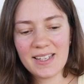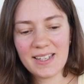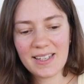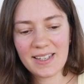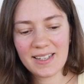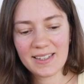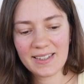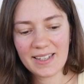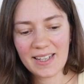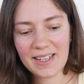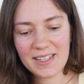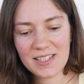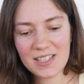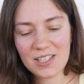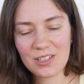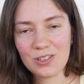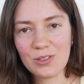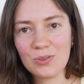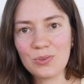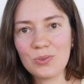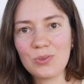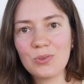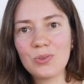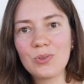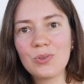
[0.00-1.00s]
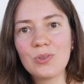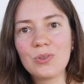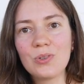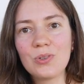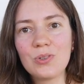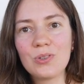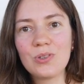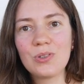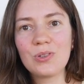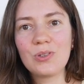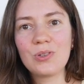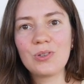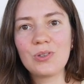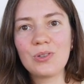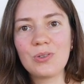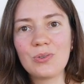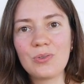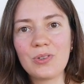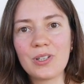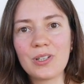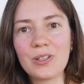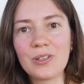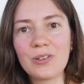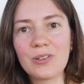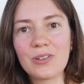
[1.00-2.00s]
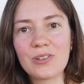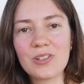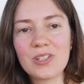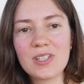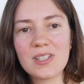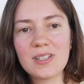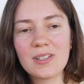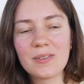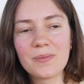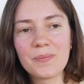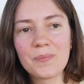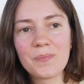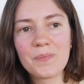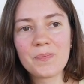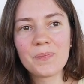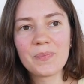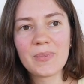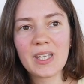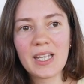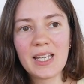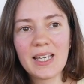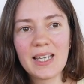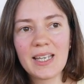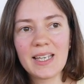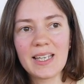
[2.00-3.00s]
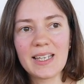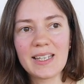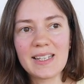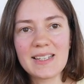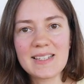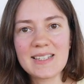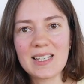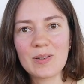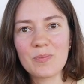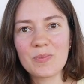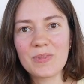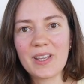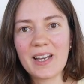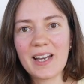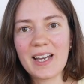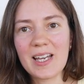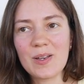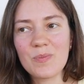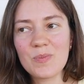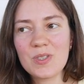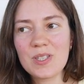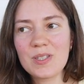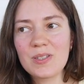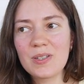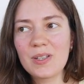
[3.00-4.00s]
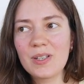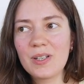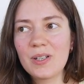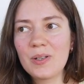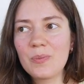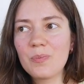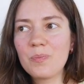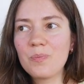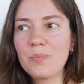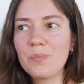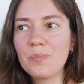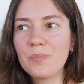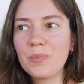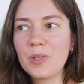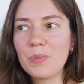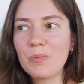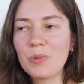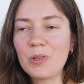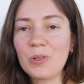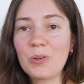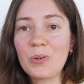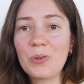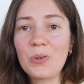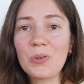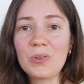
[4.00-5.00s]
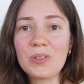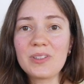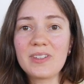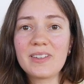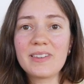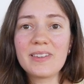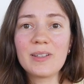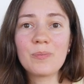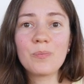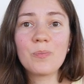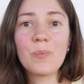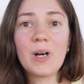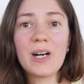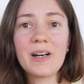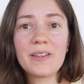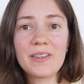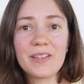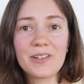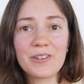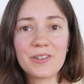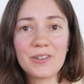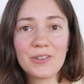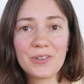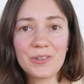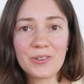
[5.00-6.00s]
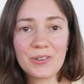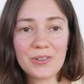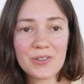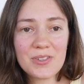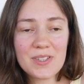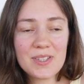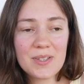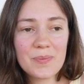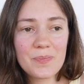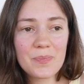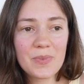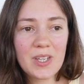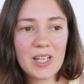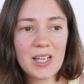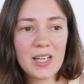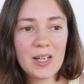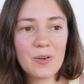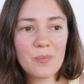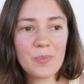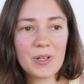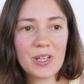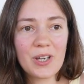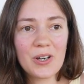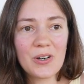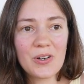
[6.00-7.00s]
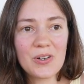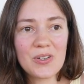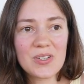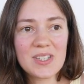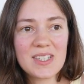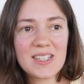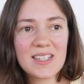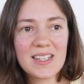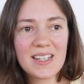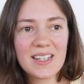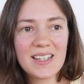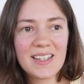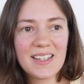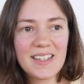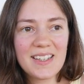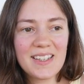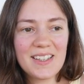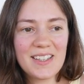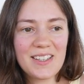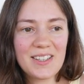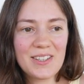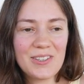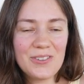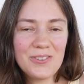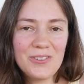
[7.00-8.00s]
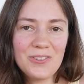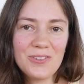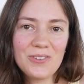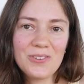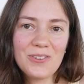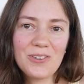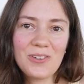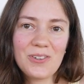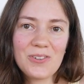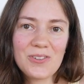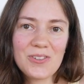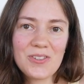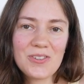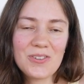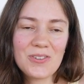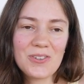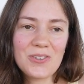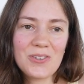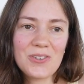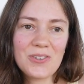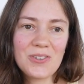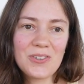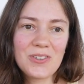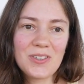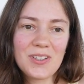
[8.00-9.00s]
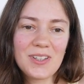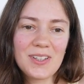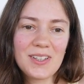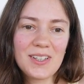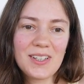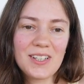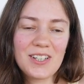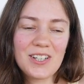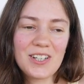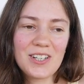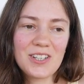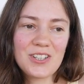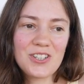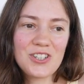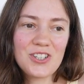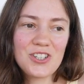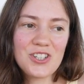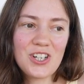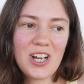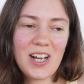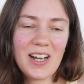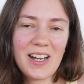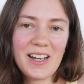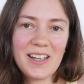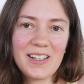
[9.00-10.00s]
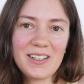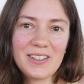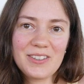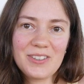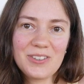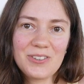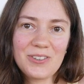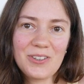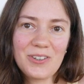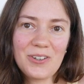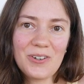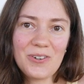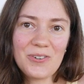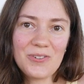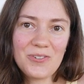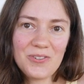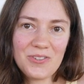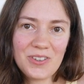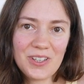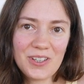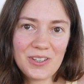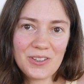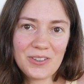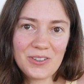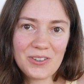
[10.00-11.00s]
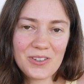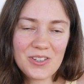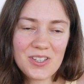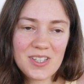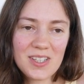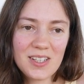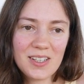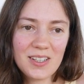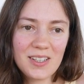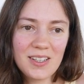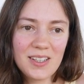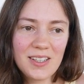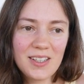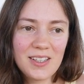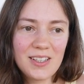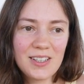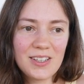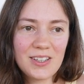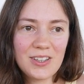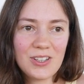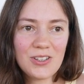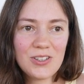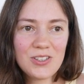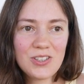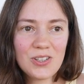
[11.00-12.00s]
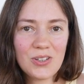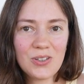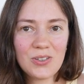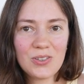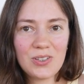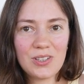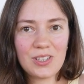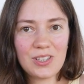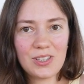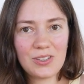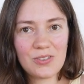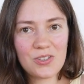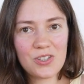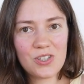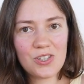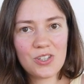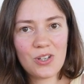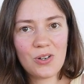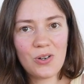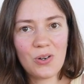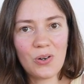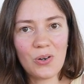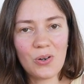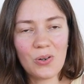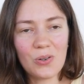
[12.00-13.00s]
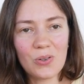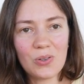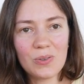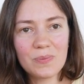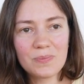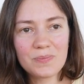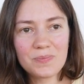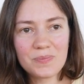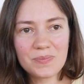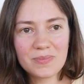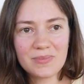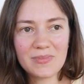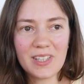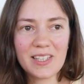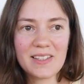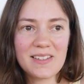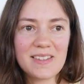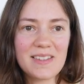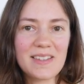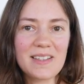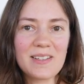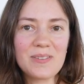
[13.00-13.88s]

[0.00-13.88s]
connecting you to the earth. And sometimes people call it the Mother Earth, because you also a child of the earth. Not only your soul, that